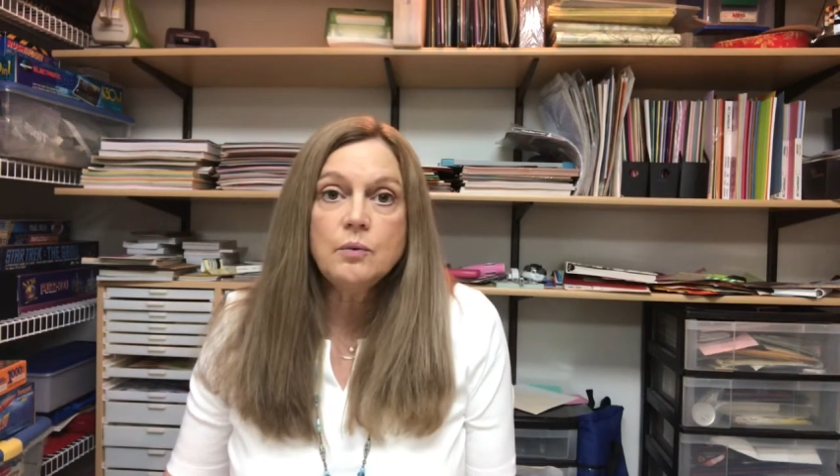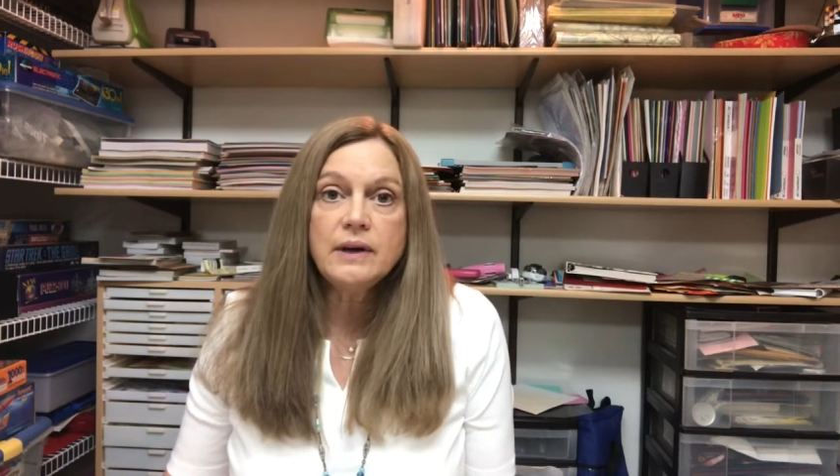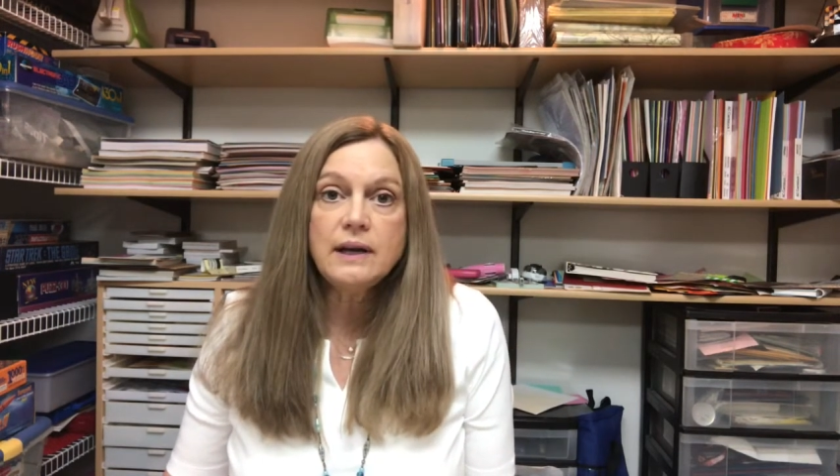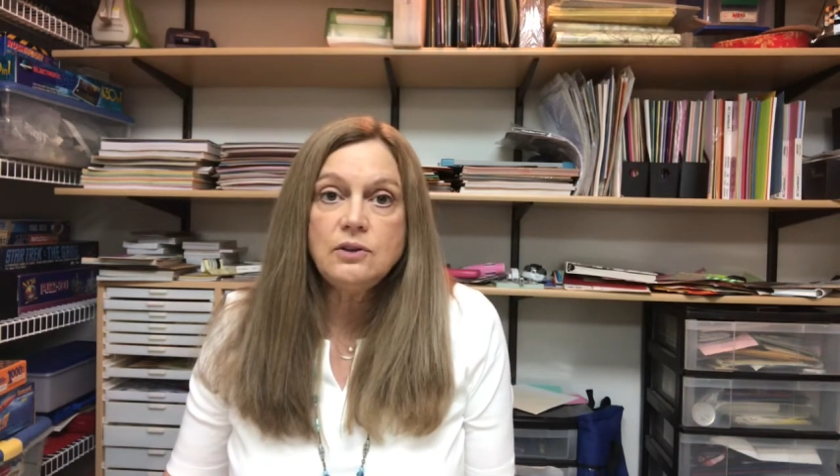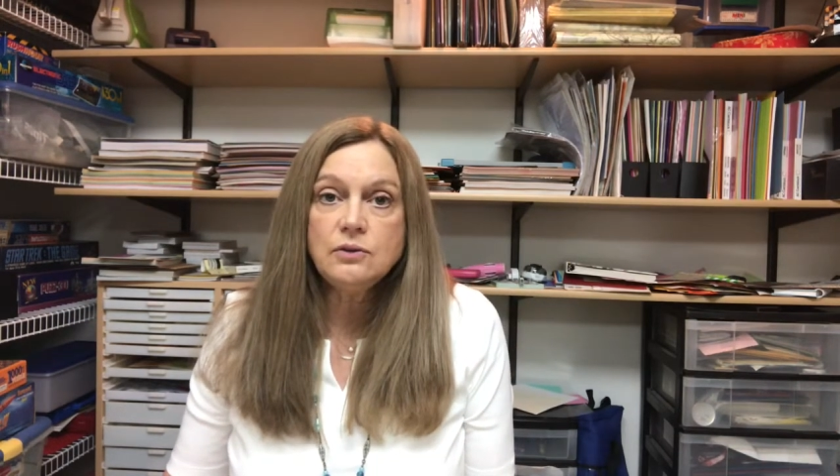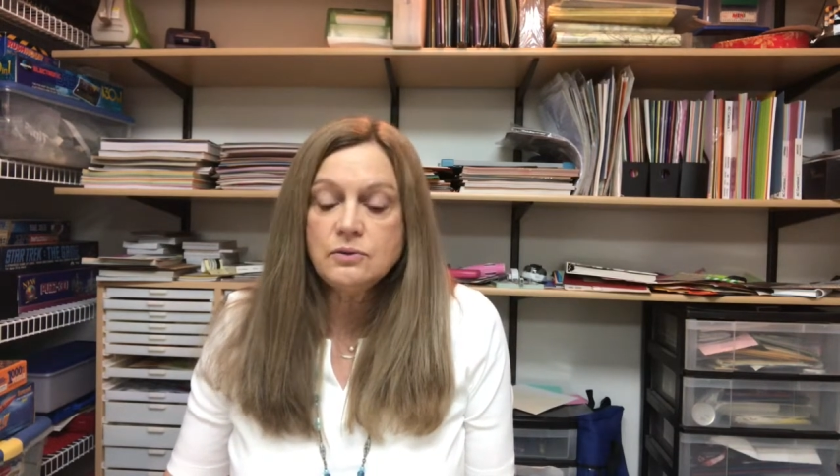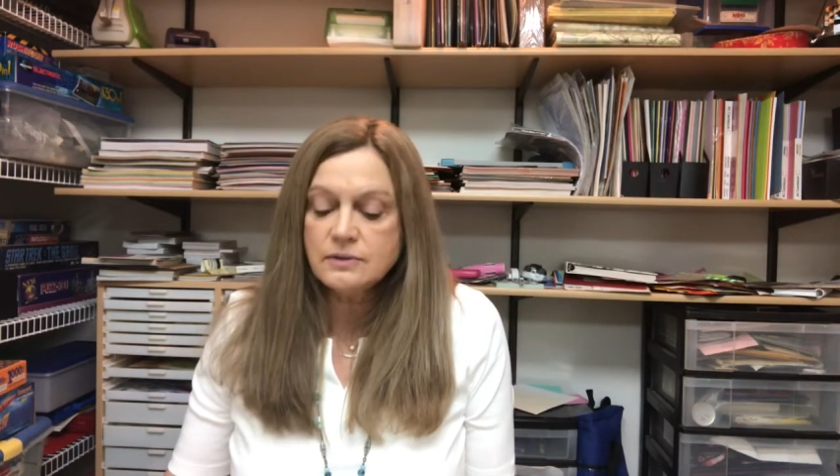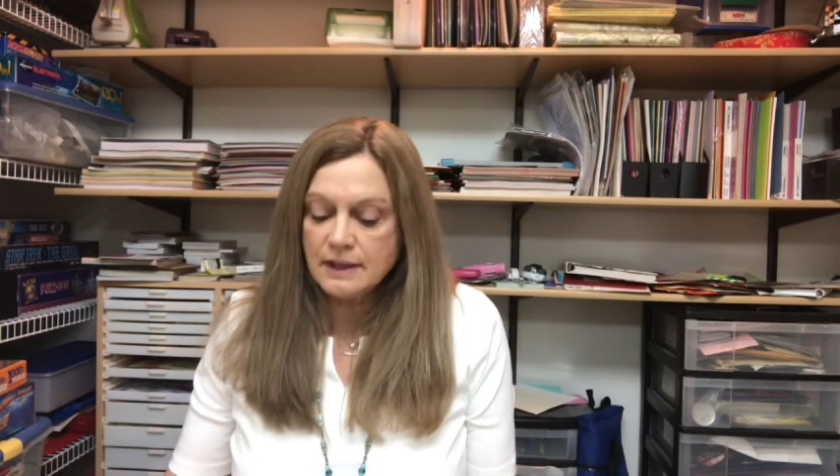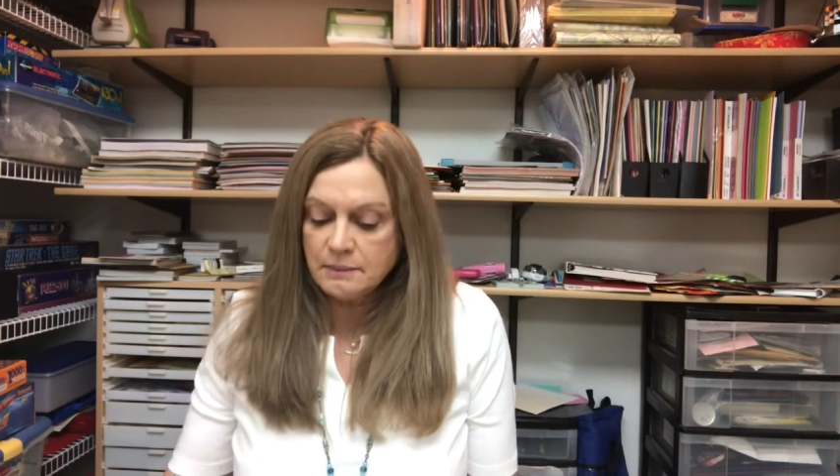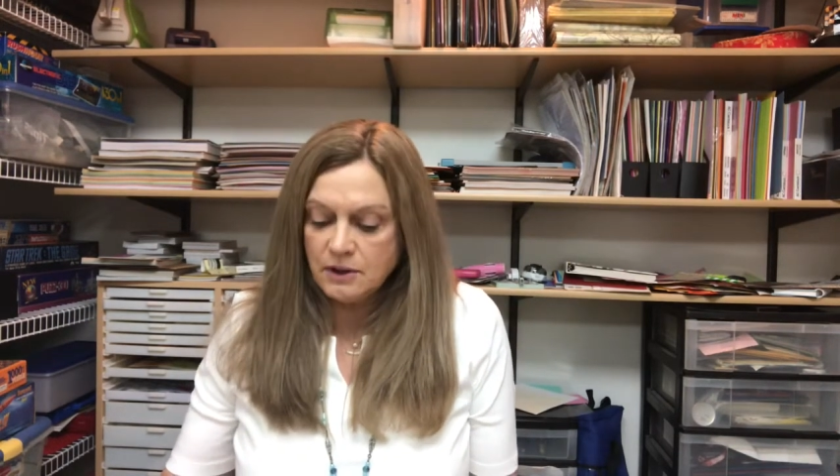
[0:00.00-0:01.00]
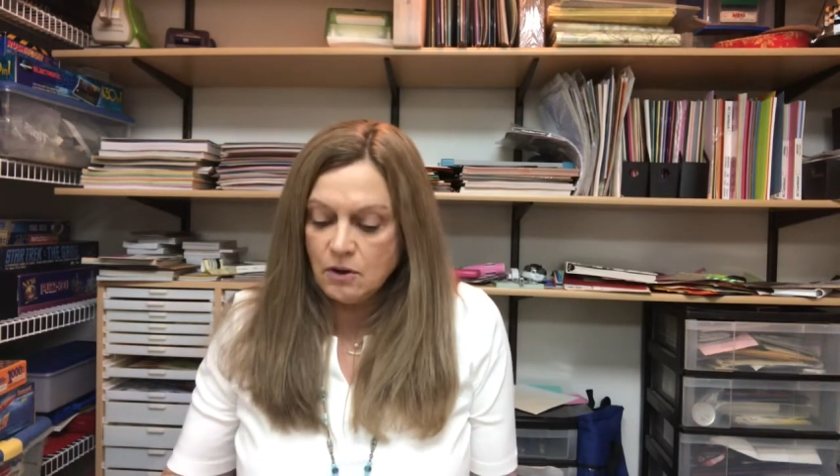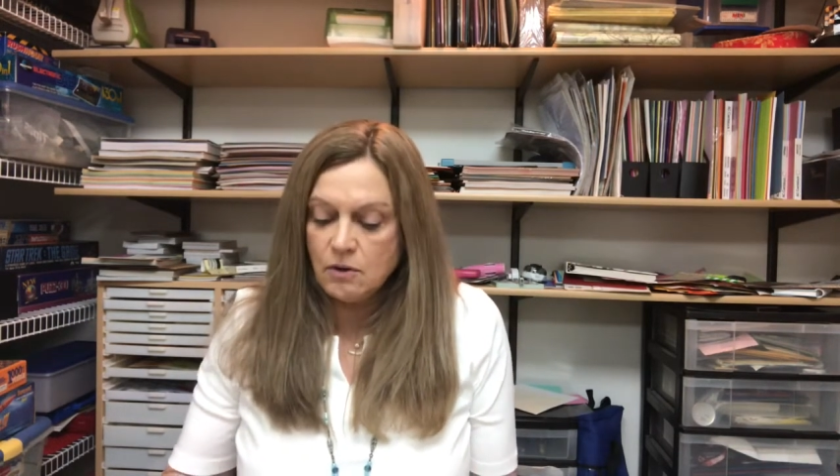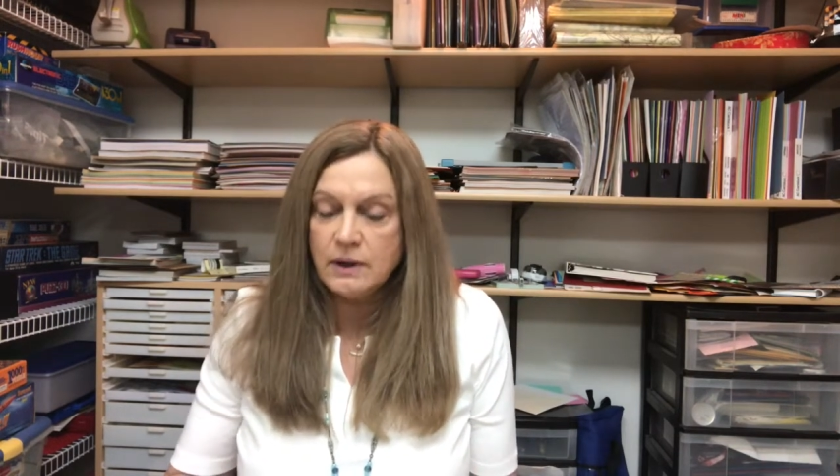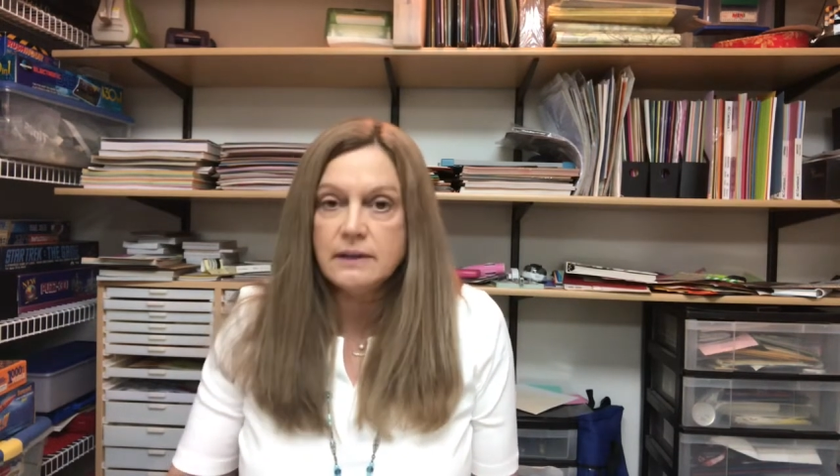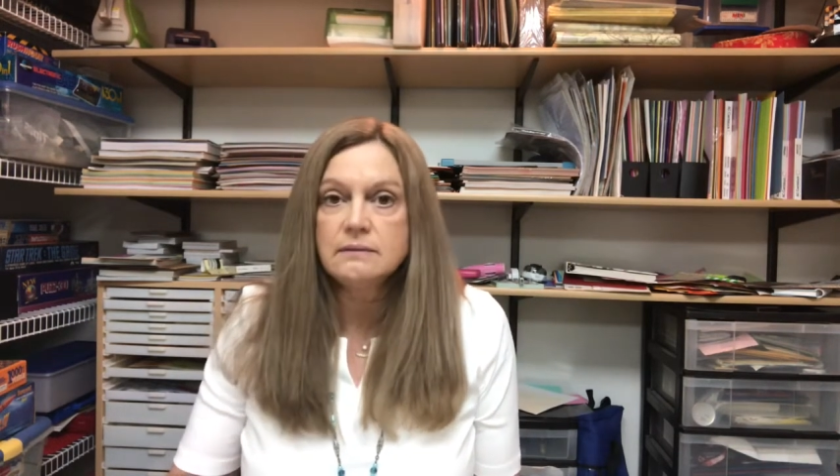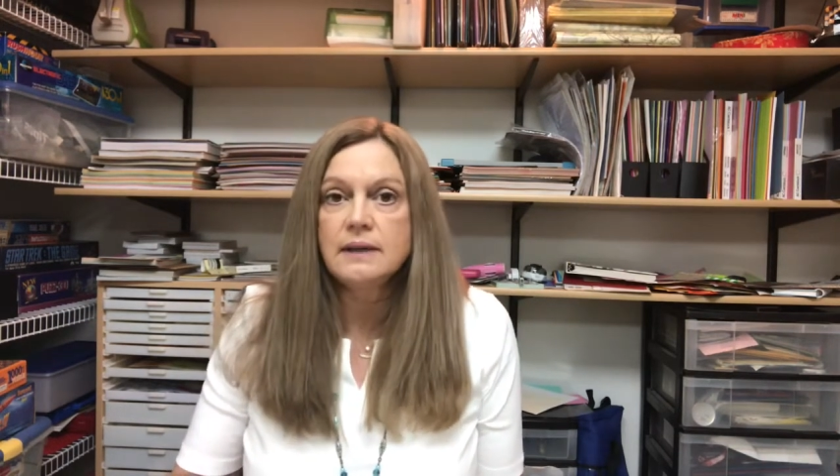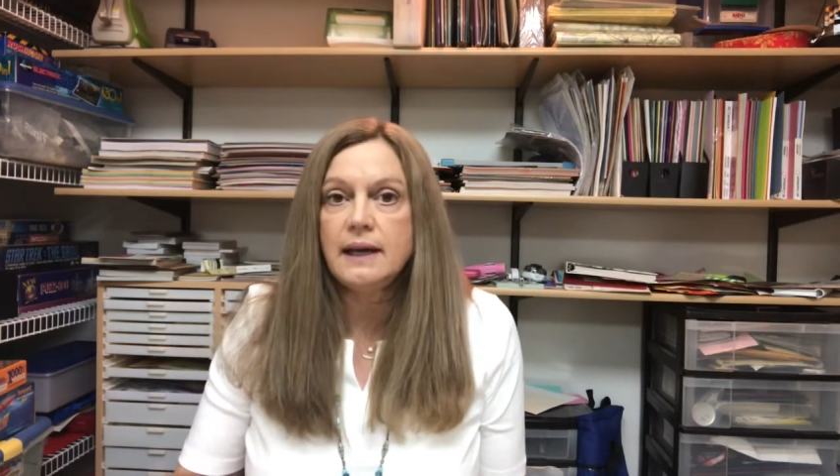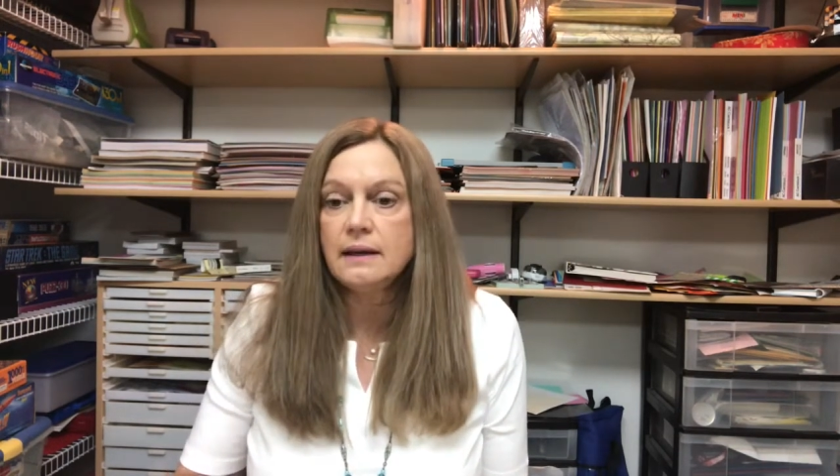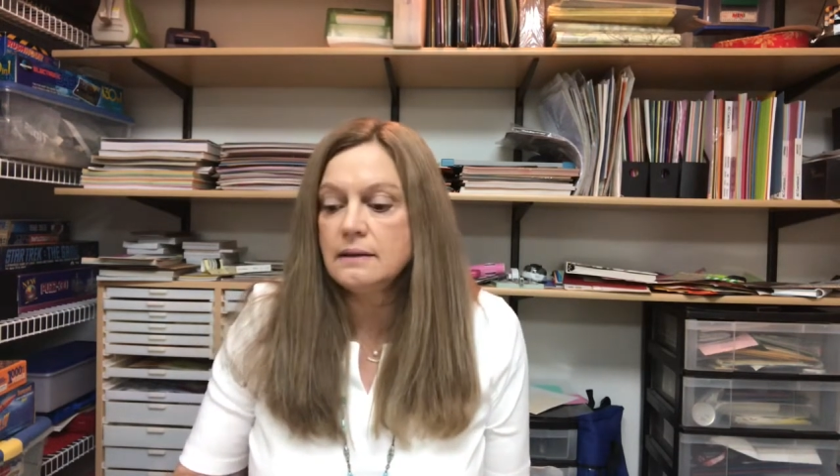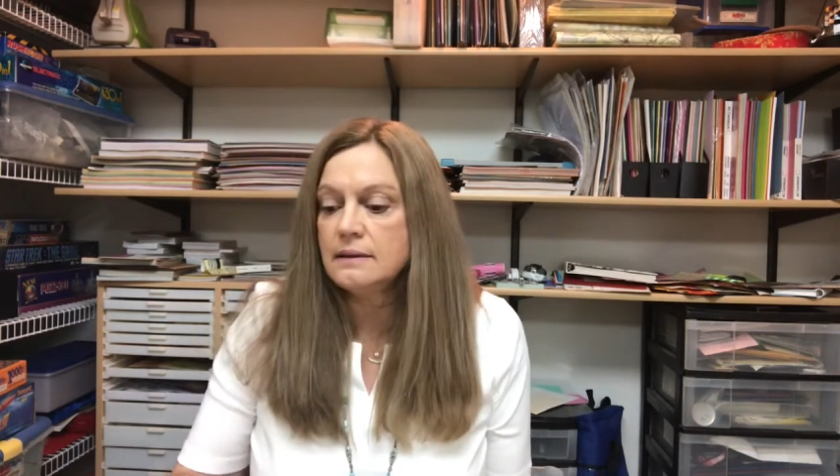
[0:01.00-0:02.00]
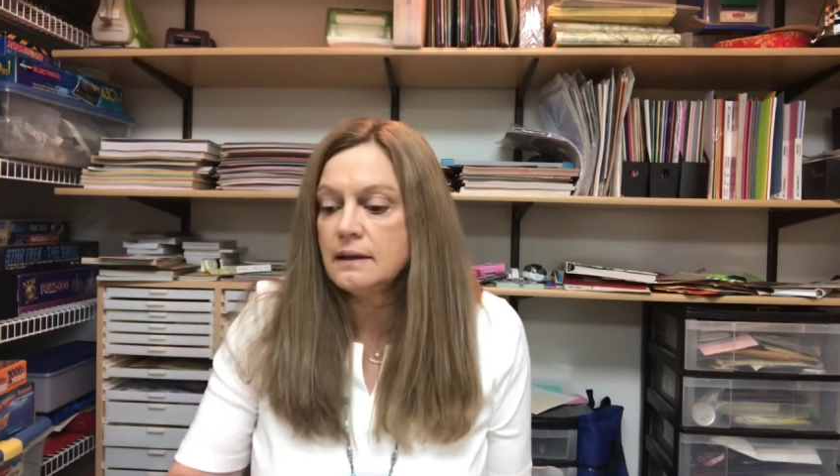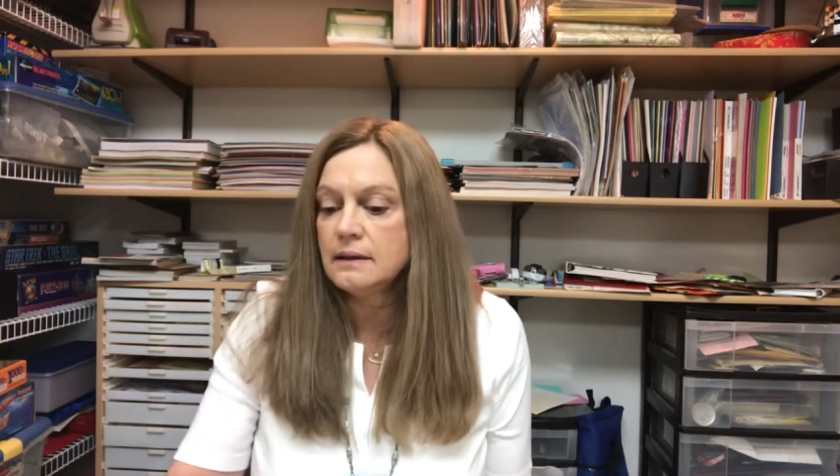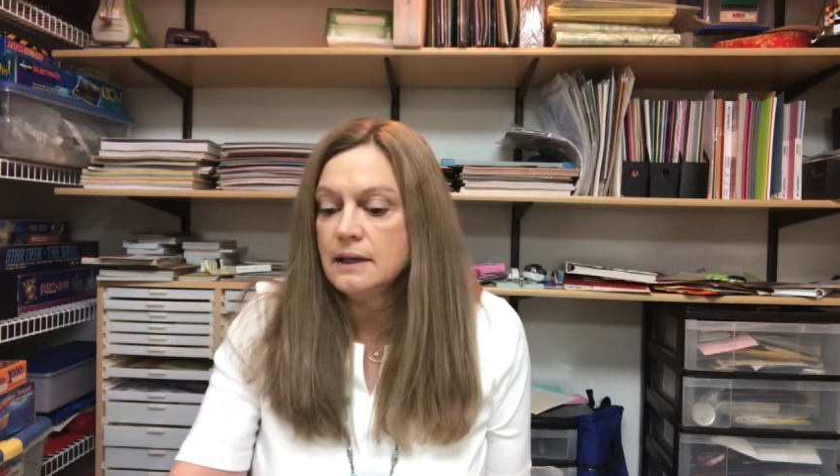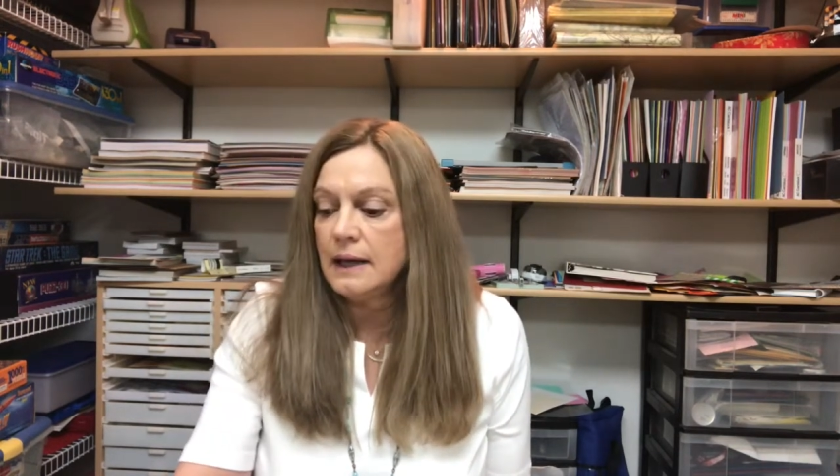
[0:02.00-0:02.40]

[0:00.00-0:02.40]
what I use, let me know and, and uh,